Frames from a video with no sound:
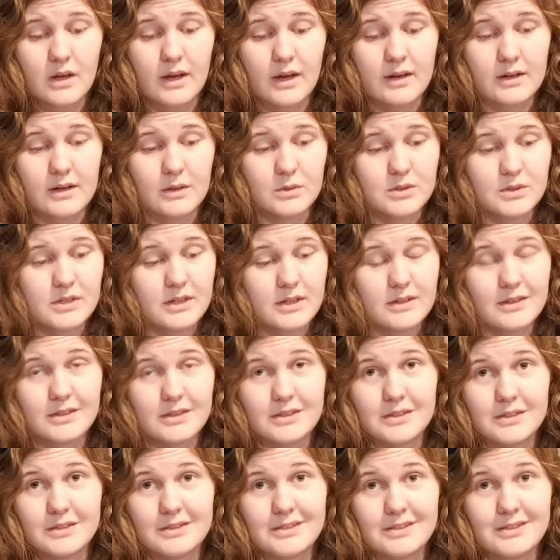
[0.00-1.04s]
and I was like,
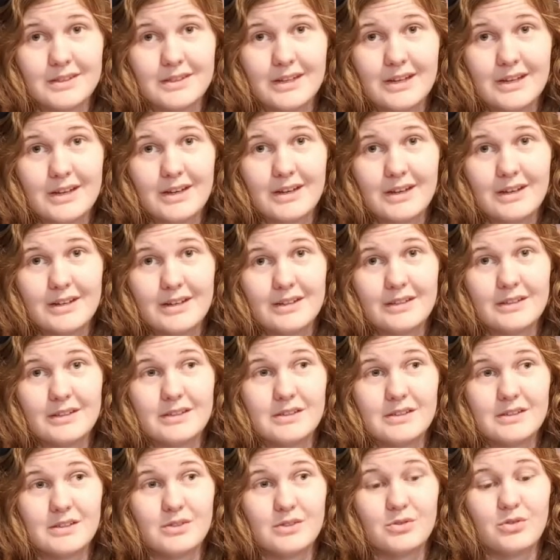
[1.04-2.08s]
this is
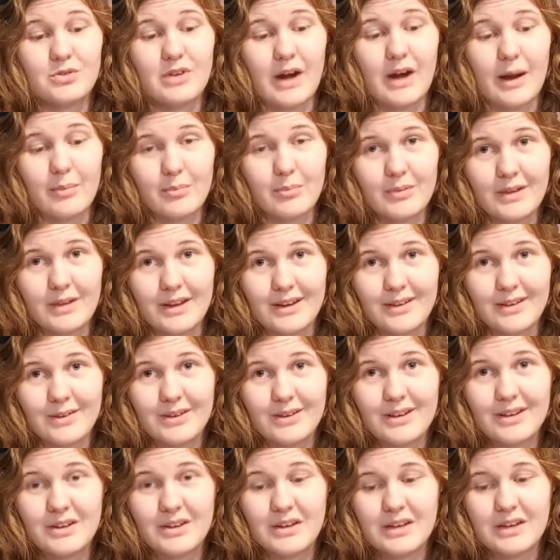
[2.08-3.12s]
crap, like,
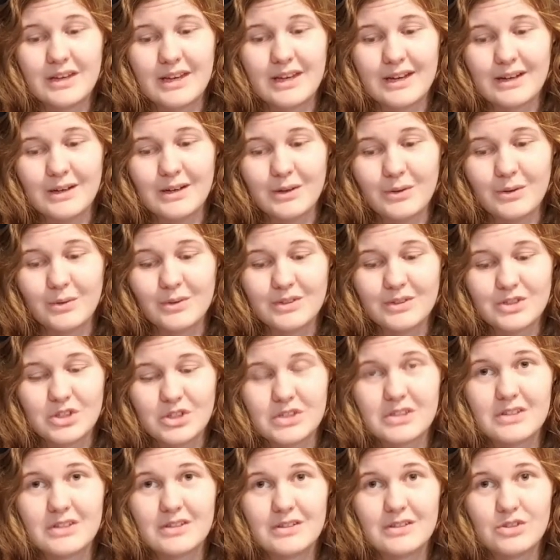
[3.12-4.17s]
can you
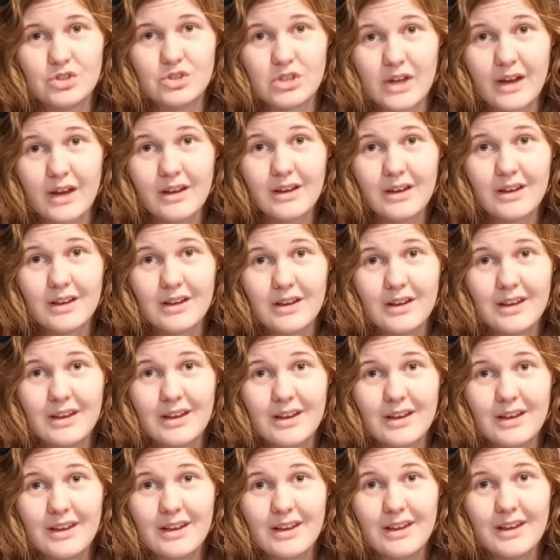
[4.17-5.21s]
just check
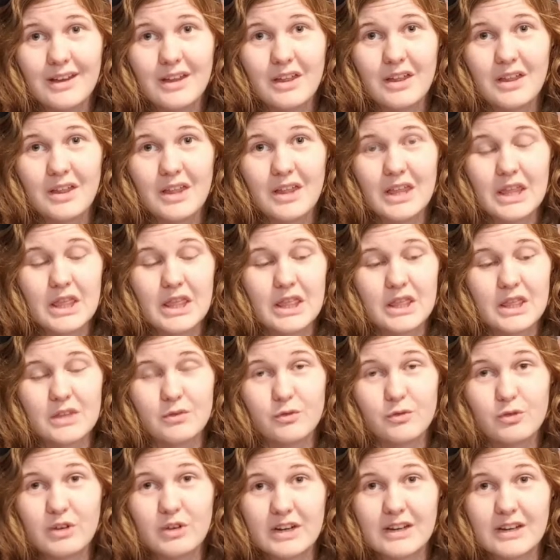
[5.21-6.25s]
the
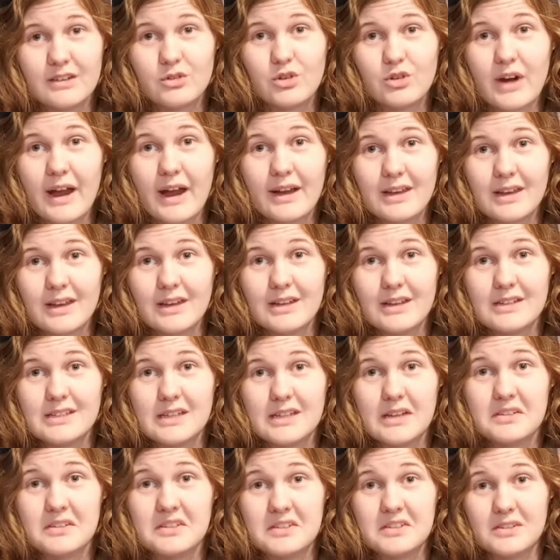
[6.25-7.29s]
freaking tracking and
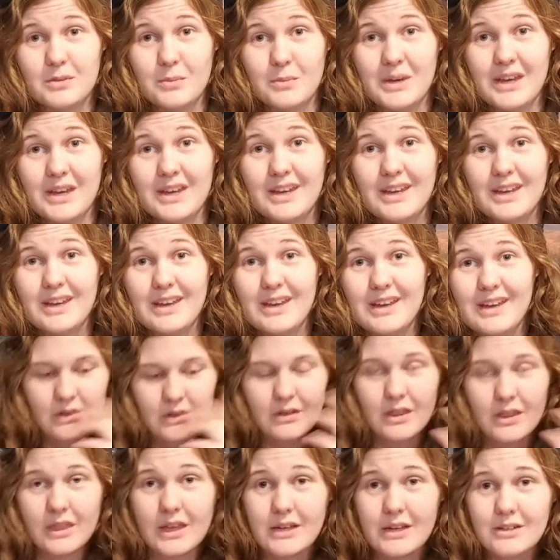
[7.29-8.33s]
send it to me?
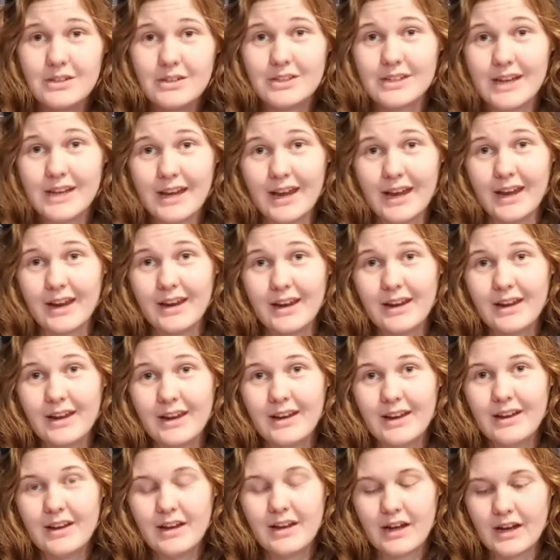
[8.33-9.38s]
Then today,
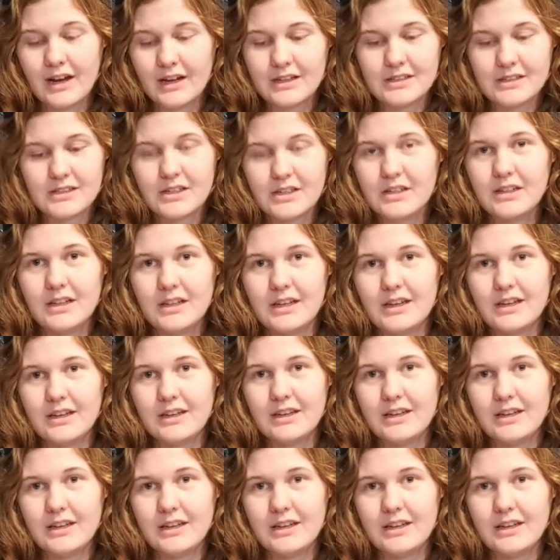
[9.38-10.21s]
I suddenly